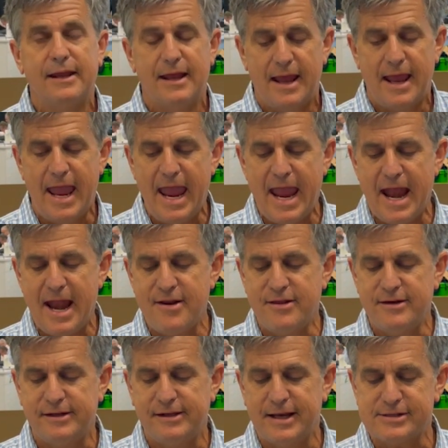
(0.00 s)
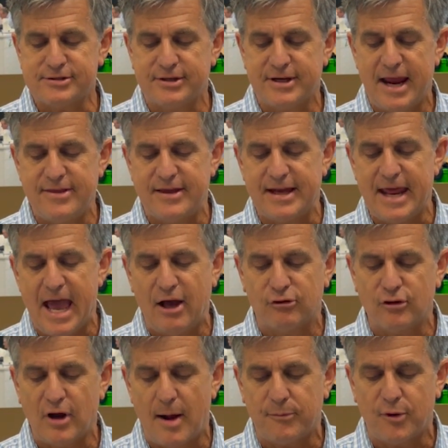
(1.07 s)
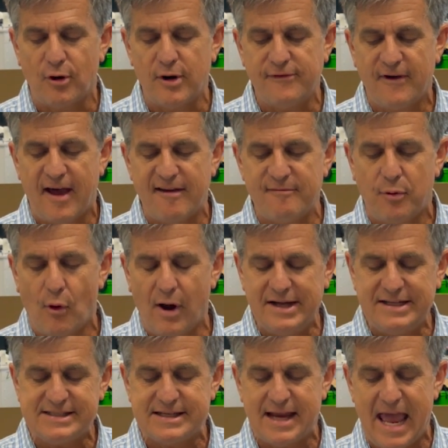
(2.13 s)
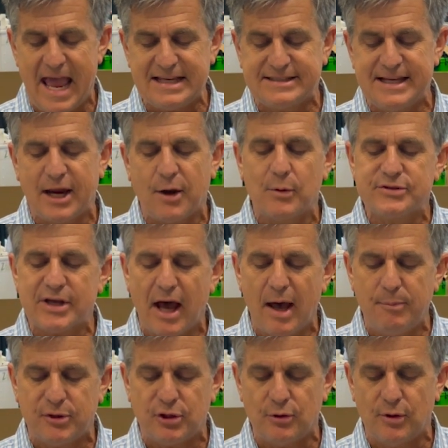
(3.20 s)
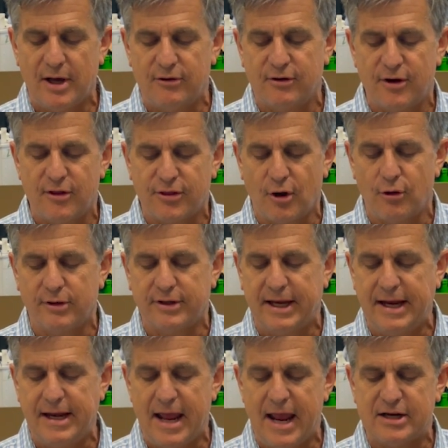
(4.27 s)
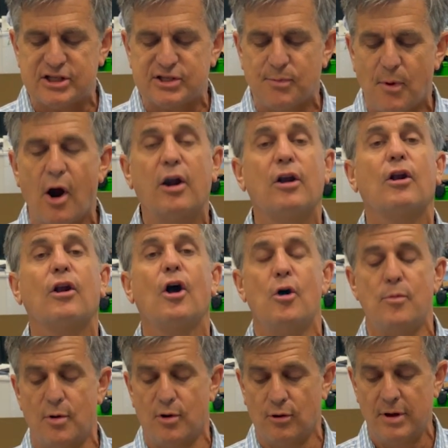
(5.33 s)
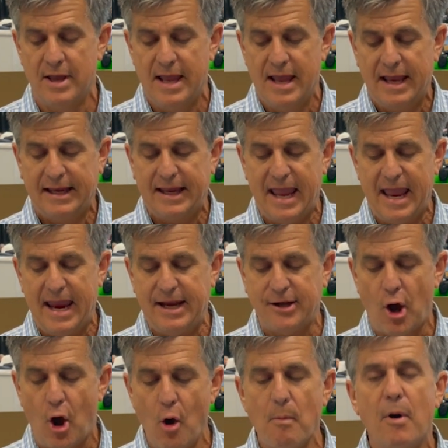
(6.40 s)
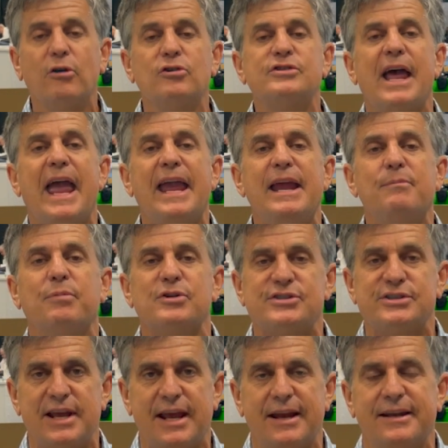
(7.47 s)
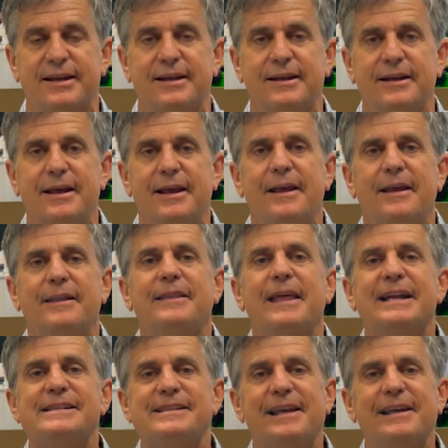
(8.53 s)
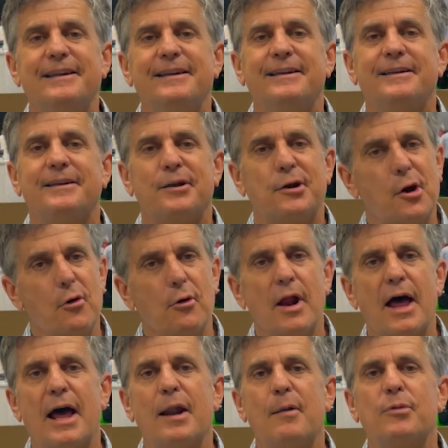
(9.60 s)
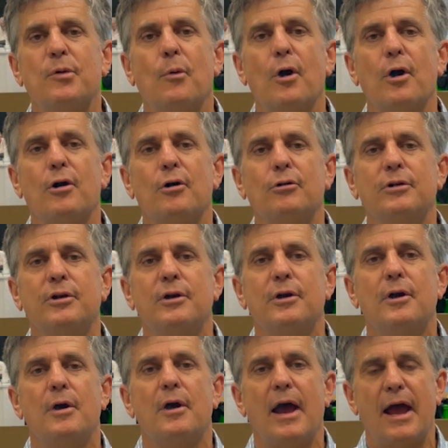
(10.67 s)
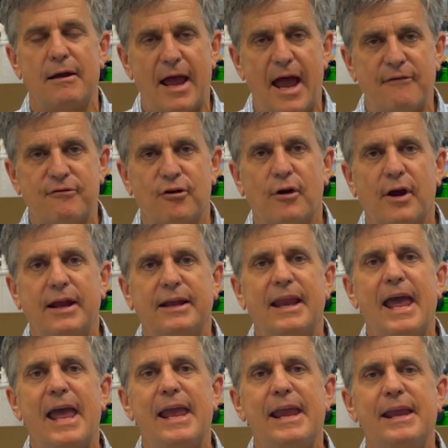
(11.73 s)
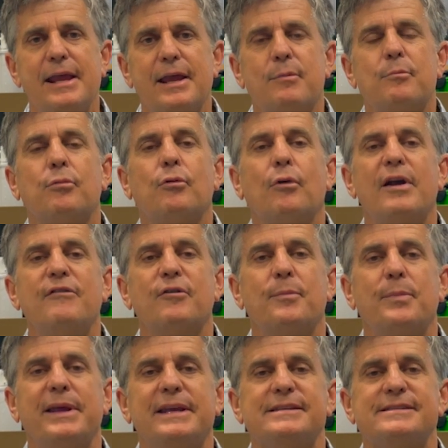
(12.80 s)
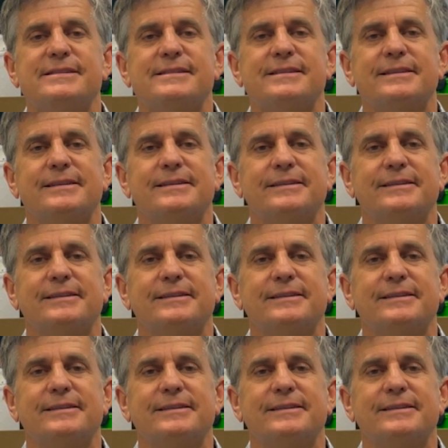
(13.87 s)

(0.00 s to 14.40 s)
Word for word: And yesterday, the Dow dropped 35 points. NASDAQ was up 213, and Smart Global gained almost 8%. That's it. Go light up the world. Have a great day. Pray for peace.